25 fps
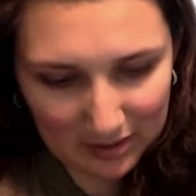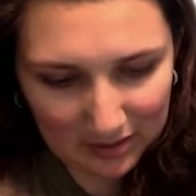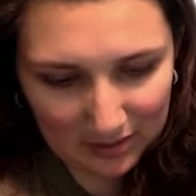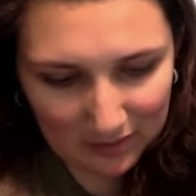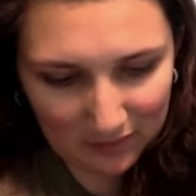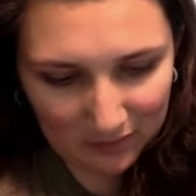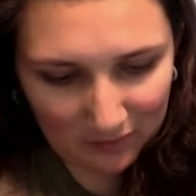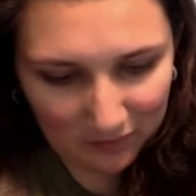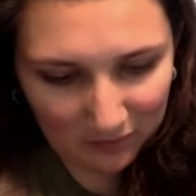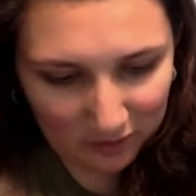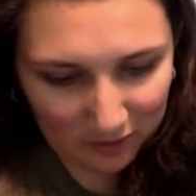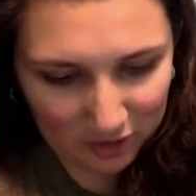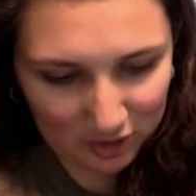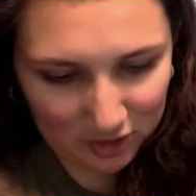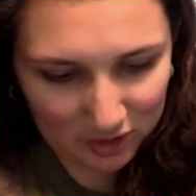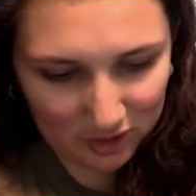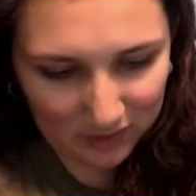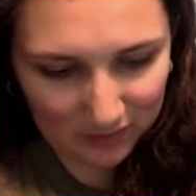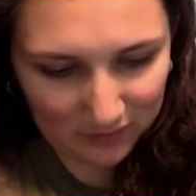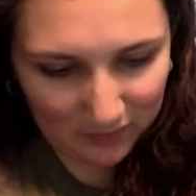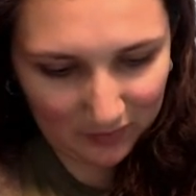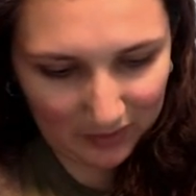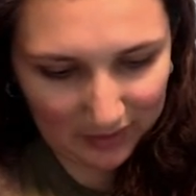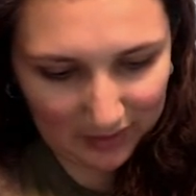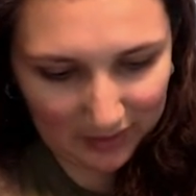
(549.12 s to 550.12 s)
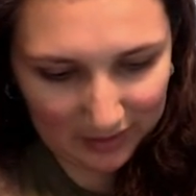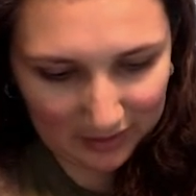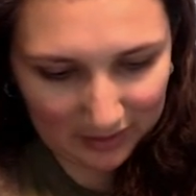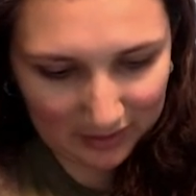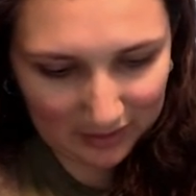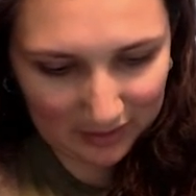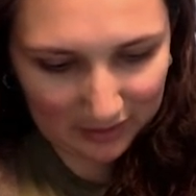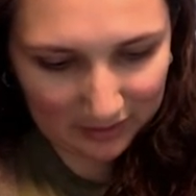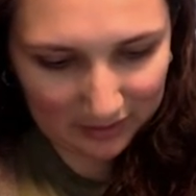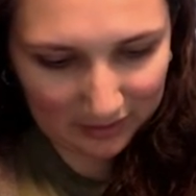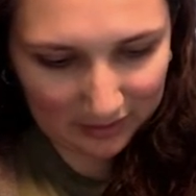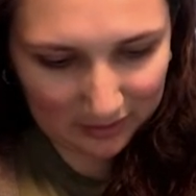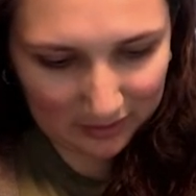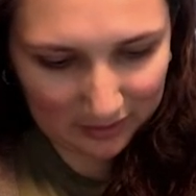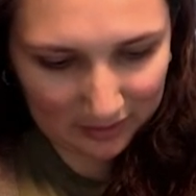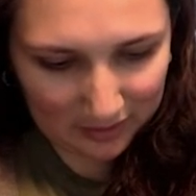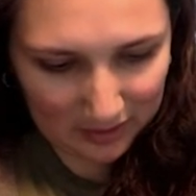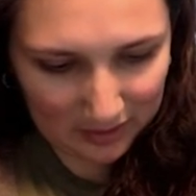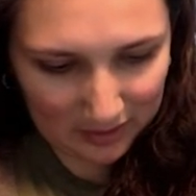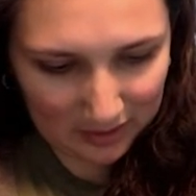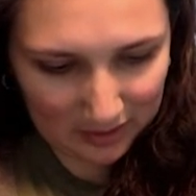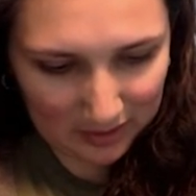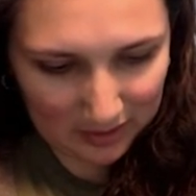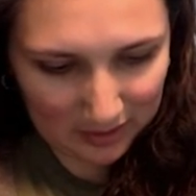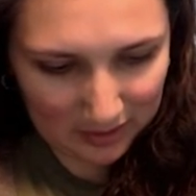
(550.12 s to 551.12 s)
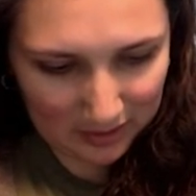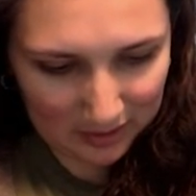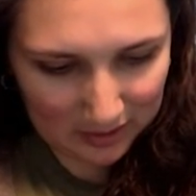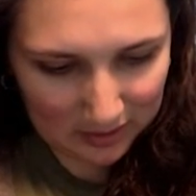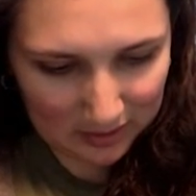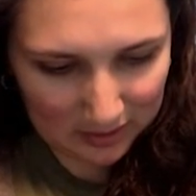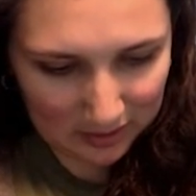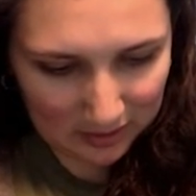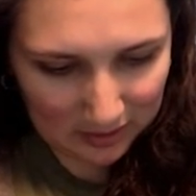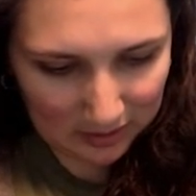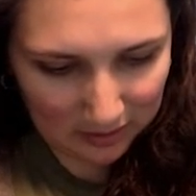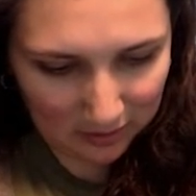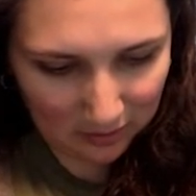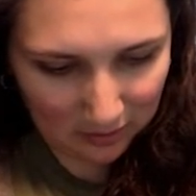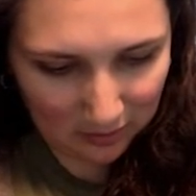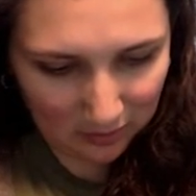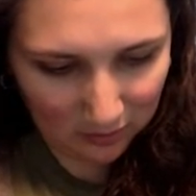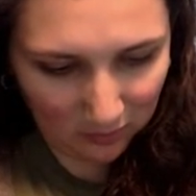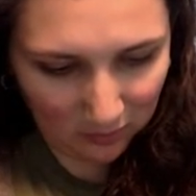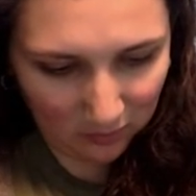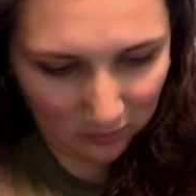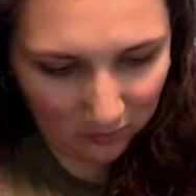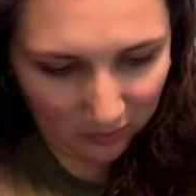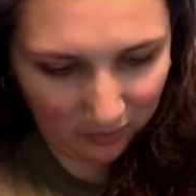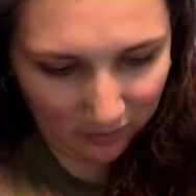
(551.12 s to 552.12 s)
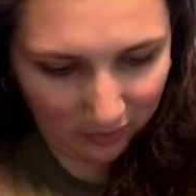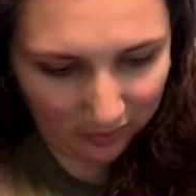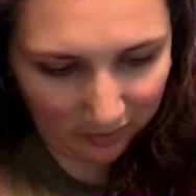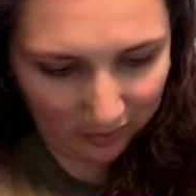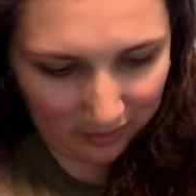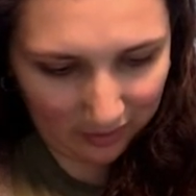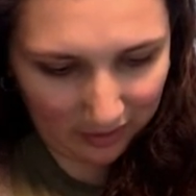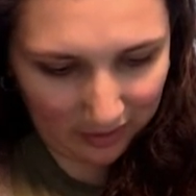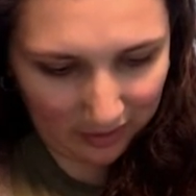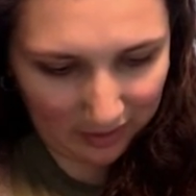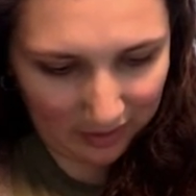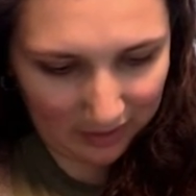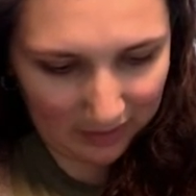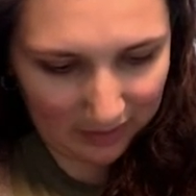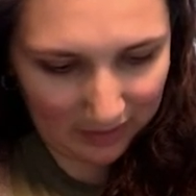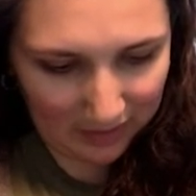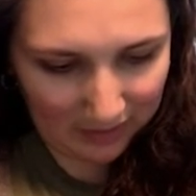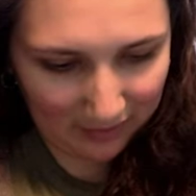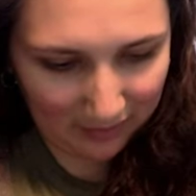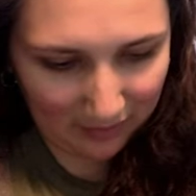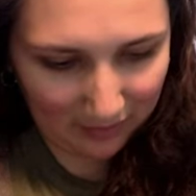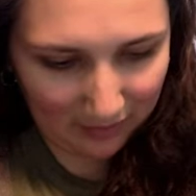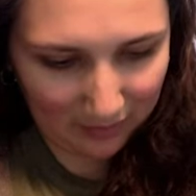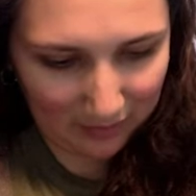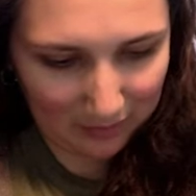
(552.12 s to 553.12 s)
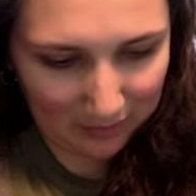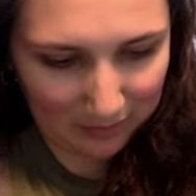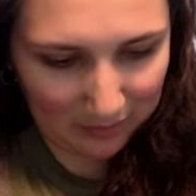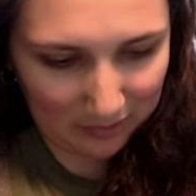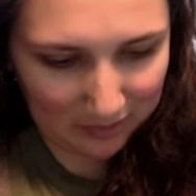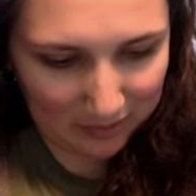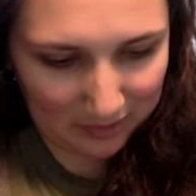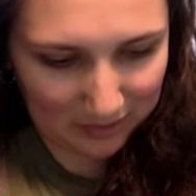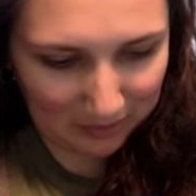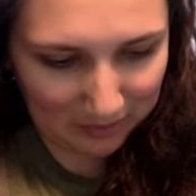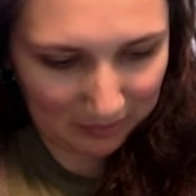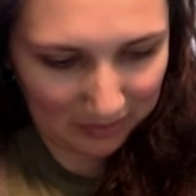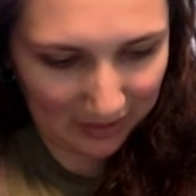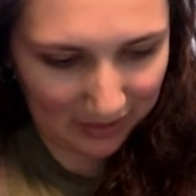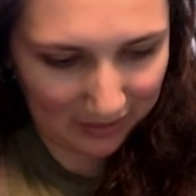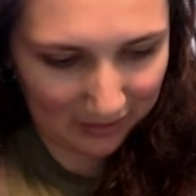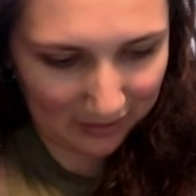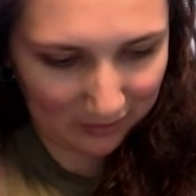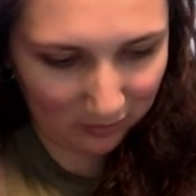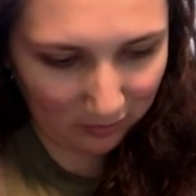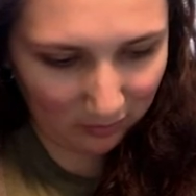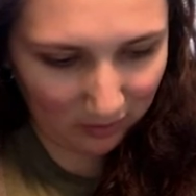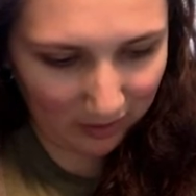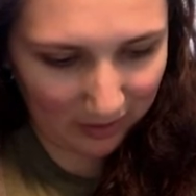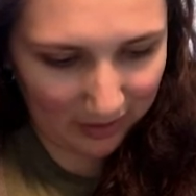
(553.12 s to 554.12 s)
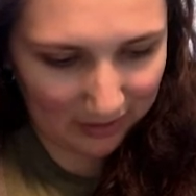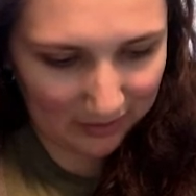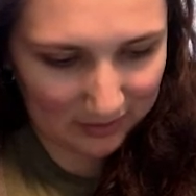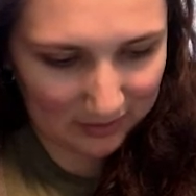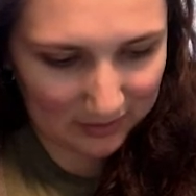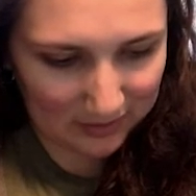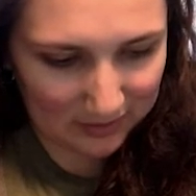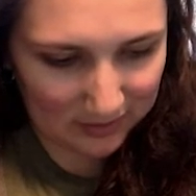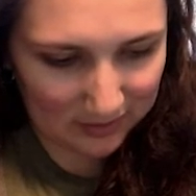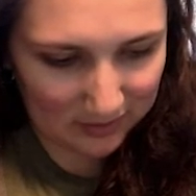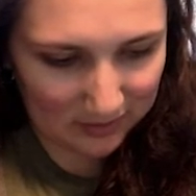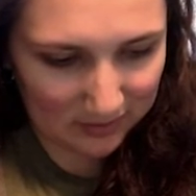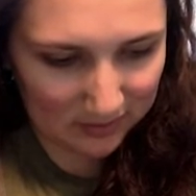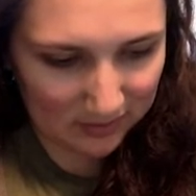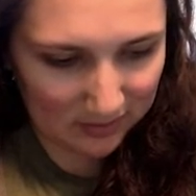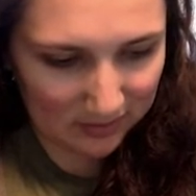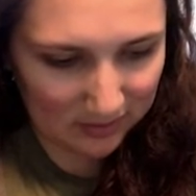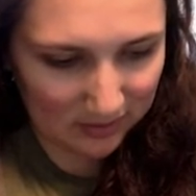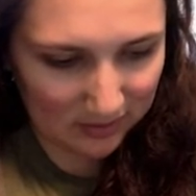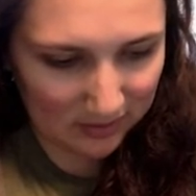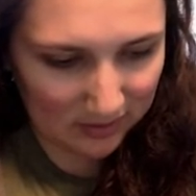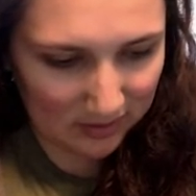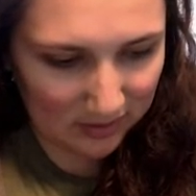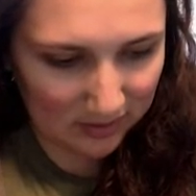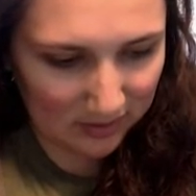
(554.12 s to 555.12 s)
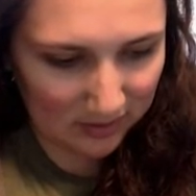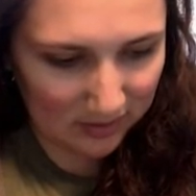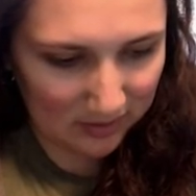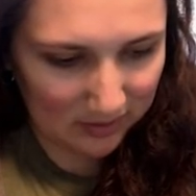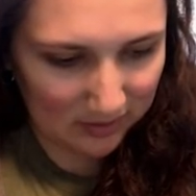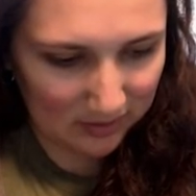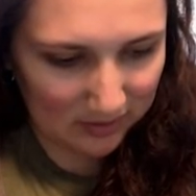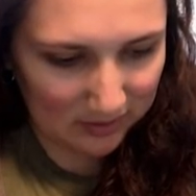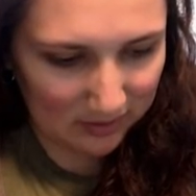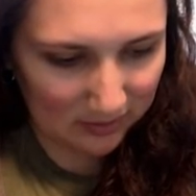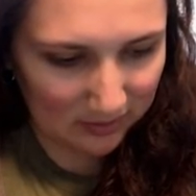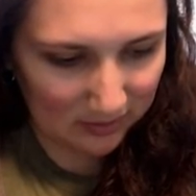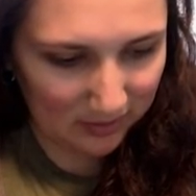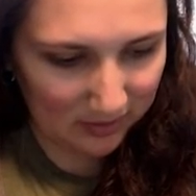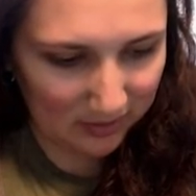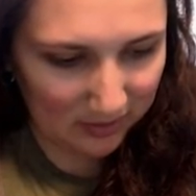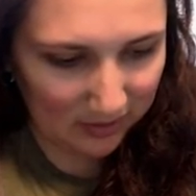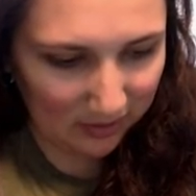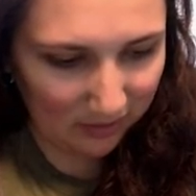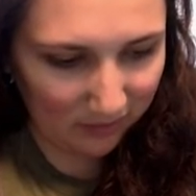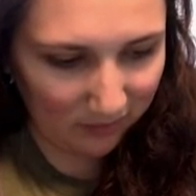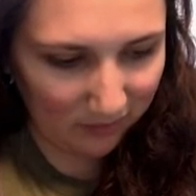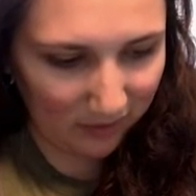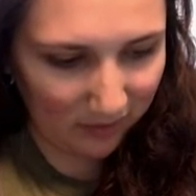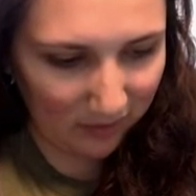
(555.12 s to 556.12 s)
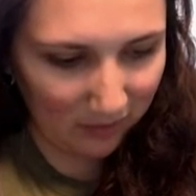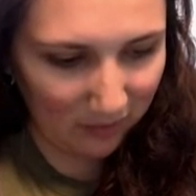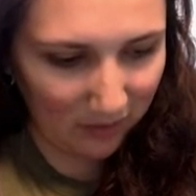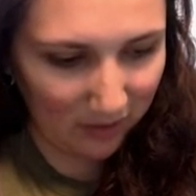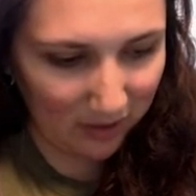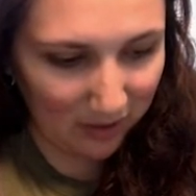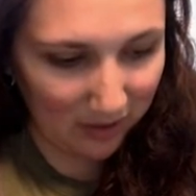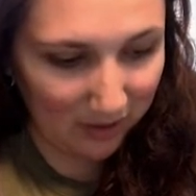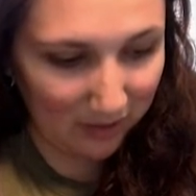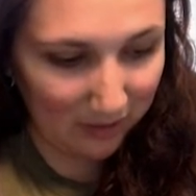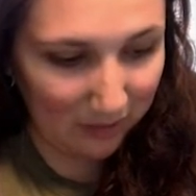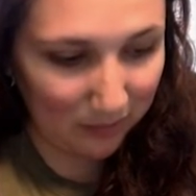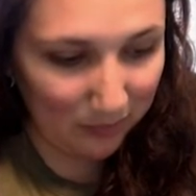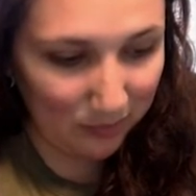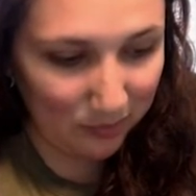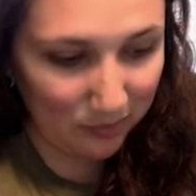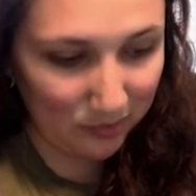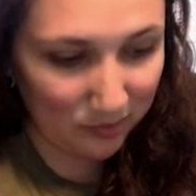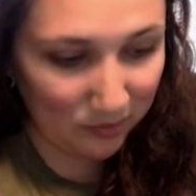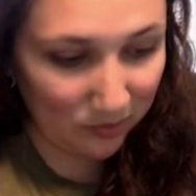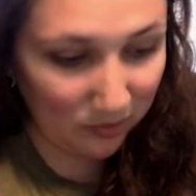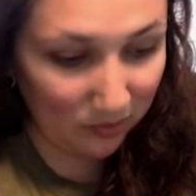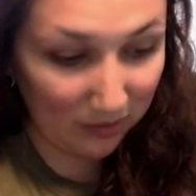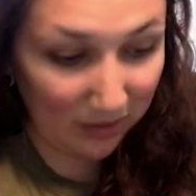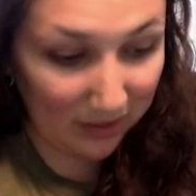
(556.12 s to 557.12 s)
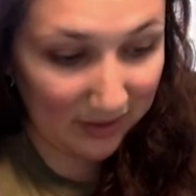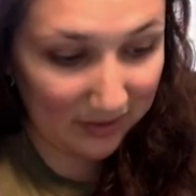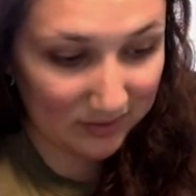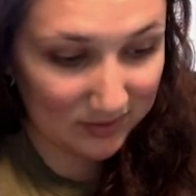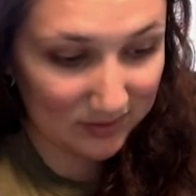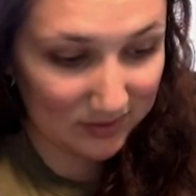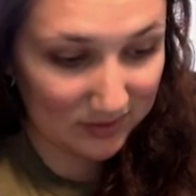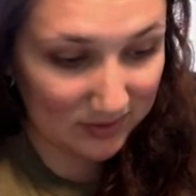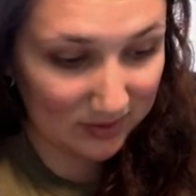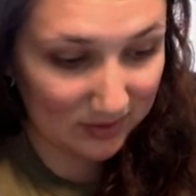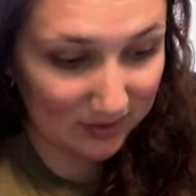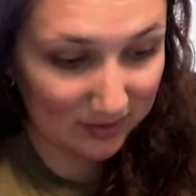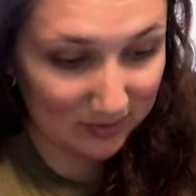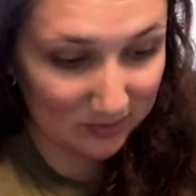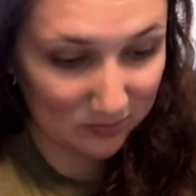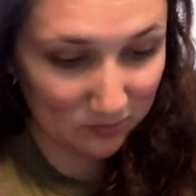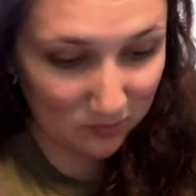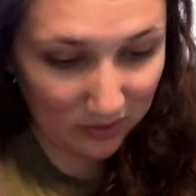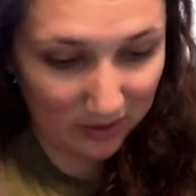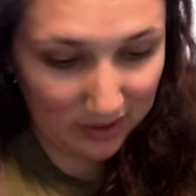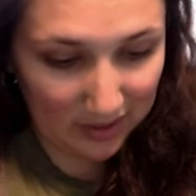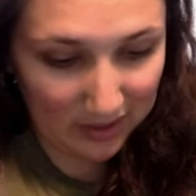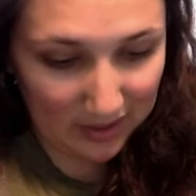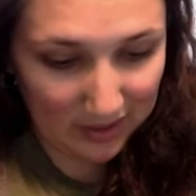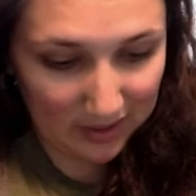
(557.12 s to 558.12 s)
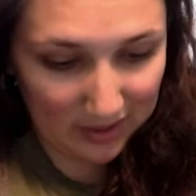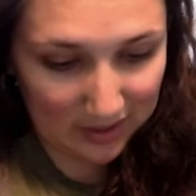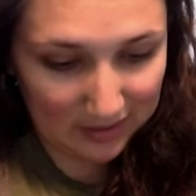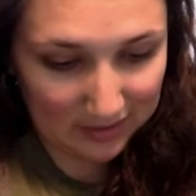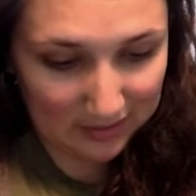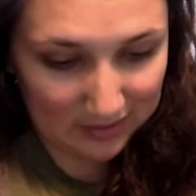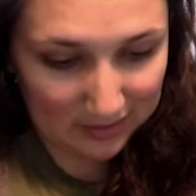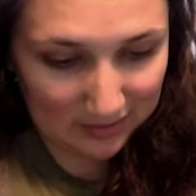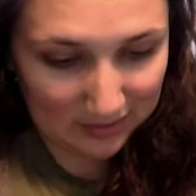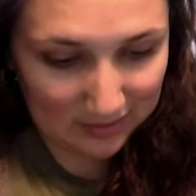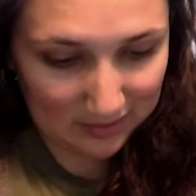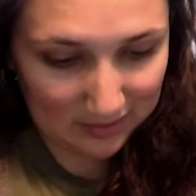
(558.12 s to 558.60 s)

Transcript: version of that color to go over, and that's how I build up that grass. So here if I wanted bluegrass, because why not?